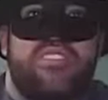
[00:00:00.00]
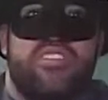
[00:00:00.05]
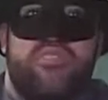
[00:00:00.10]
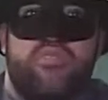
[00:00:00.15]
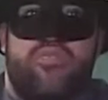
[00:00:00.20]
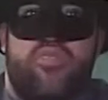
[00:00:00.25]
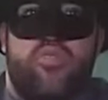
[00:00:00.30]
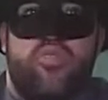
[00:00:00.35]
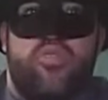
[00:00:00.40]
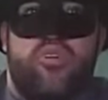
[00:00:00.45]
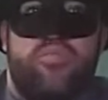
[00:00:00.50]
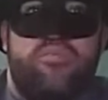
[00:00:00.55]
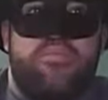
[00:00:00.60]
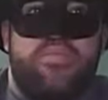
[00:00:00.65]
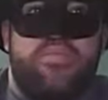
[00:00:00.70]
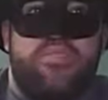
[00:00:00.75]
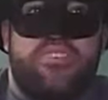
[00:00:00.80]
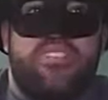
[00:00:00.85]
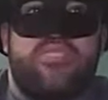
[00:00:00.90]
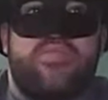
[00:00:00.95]
The phone
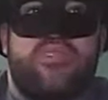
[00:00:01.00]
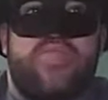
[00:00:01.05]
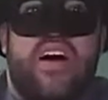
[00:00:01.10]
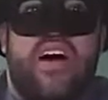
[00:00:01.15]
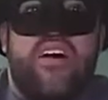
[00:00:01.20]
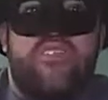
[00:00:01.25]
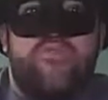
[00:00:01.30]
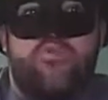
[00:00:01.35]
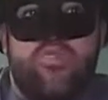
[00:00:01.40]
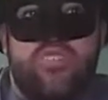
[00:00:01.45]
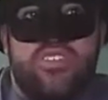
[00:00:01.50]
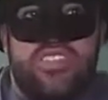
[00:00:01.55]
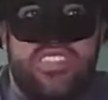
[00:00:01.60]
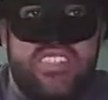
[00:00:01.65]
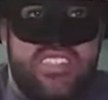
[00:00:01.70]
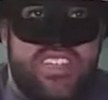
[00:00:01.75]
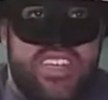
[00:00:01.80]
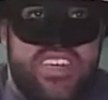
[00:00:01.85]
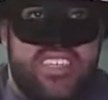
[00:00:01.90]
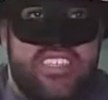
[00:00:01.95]
number is
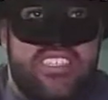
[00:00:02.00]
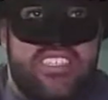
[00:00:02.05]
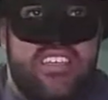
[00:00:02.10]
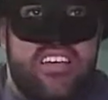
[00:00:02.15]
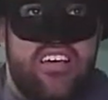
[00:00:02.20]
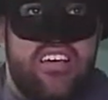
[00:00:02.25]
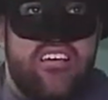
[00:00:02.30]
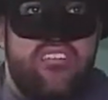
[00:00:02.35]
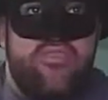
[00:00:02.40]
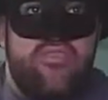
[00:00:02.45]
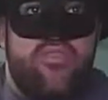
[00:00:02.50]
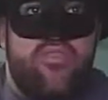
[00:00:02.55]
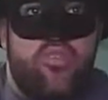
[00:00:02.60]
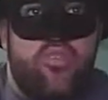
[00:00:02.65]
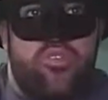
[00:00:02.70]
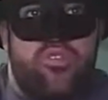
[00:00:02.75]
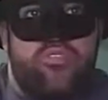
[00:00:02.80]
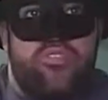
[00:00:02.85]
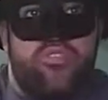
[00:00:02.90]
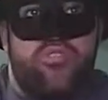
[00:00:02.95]
516
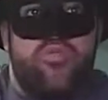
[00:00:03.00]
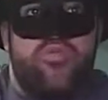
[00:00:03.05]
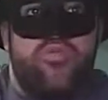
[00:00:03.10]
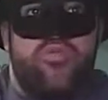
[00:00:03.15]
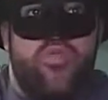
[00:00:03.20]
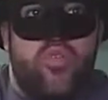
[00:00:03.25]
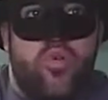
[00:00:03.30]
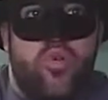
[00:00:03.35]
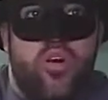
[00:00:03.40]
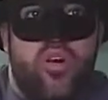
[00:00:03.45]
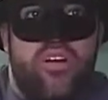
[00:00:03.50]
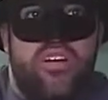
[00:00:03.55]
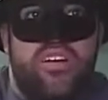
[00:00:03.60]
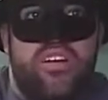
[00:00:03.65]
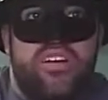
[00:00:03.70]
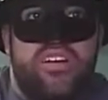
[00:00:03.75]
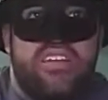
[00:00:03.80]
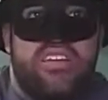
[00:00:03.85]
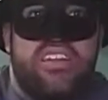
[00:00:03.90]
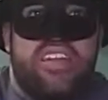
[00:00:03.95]
424
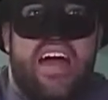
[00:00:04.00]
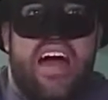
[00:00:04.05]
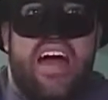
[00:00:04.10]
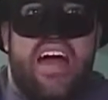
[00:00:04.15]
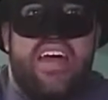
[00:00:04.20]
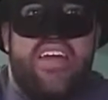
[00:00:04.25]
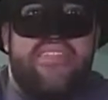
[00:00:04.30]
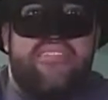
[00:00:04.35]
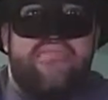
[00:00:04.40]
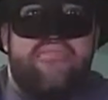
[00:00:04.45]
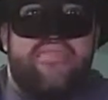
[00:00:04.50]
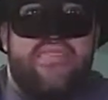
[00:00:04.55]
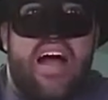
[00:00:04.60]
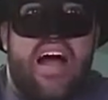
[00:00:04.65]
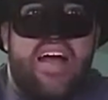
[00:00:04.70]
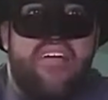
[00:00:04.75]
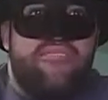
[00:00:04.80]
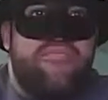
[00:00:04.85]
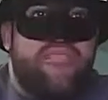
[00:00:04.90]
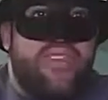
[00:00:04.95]

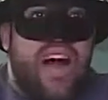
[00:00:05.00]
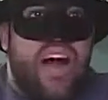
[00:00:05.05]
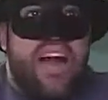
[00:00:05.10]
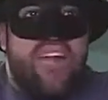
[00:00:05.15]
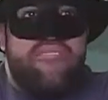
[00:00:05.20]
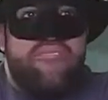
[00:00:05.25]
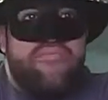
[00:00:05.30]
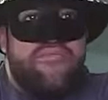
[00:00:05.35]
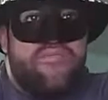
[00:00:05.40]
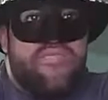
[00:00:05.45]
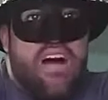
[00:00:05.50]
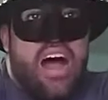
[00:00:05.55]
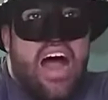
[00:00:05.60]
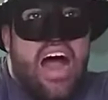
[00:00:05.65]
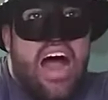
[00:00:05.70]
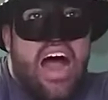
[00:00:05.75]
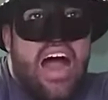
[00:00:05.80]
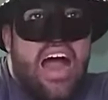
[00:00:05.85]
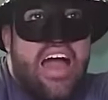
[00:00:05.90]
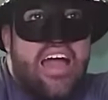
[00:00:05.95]

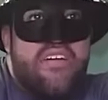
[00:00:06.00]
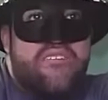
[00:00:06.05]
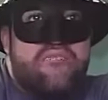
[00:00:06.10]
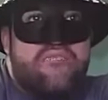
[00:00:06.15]
9555.